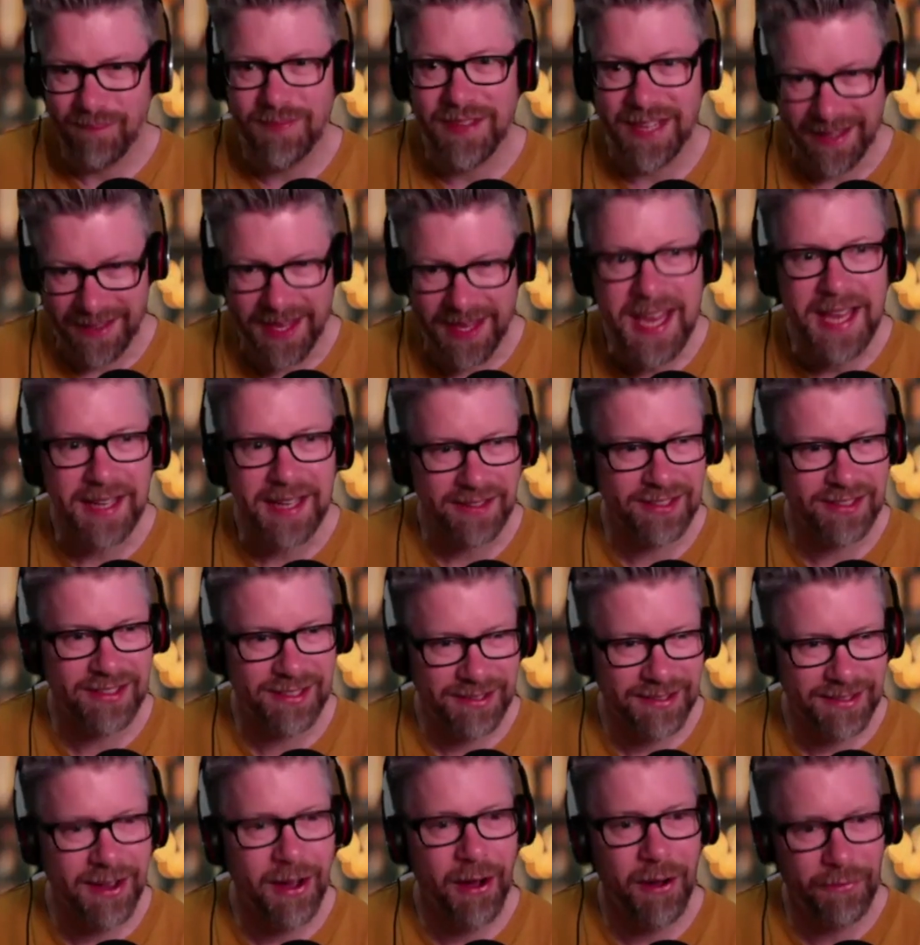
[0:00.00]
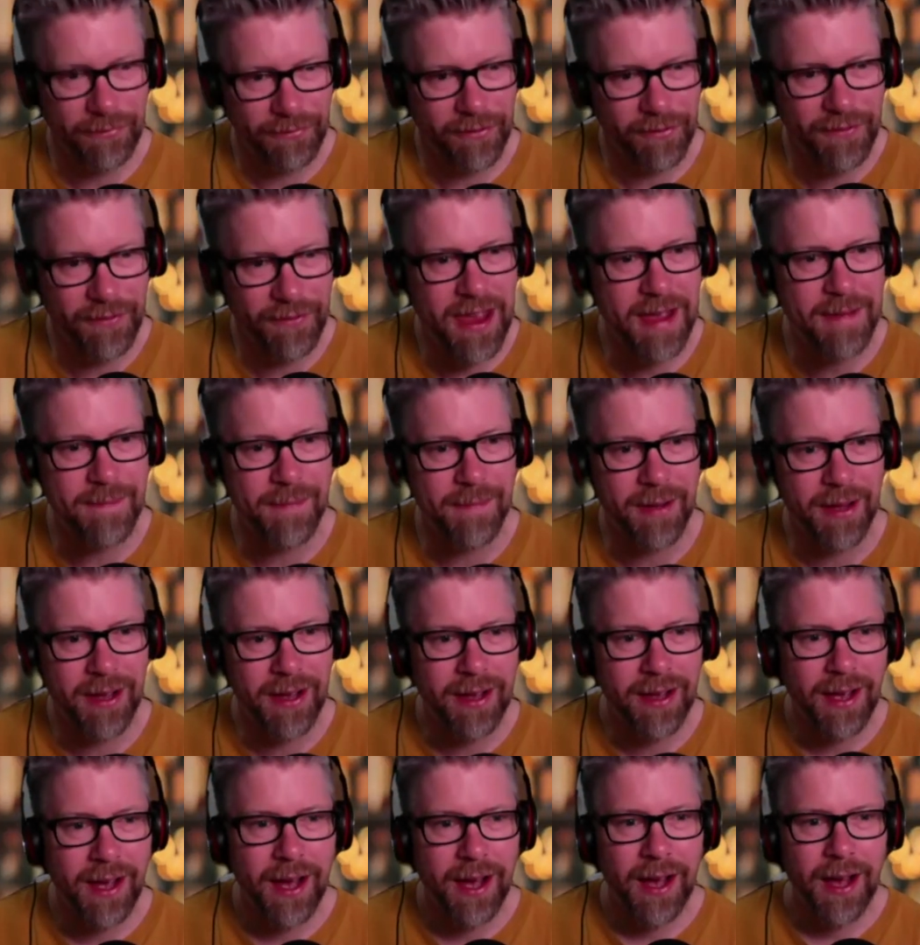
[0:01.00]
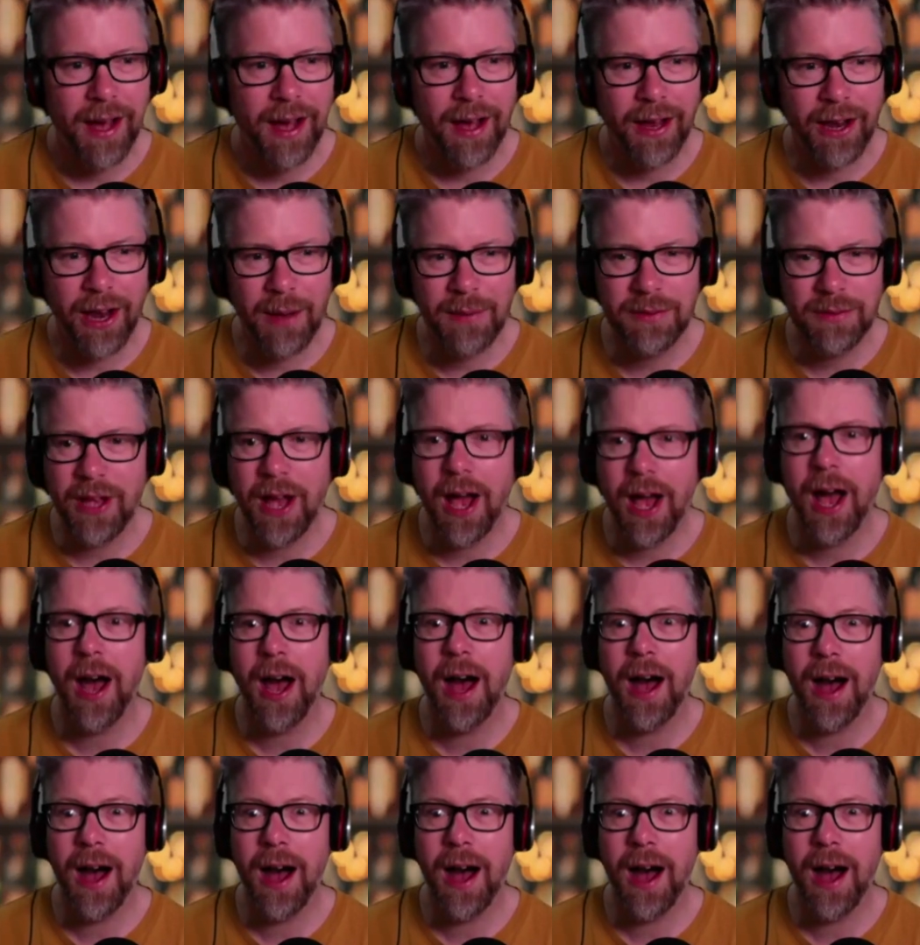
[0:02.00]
did this of him, and I was like,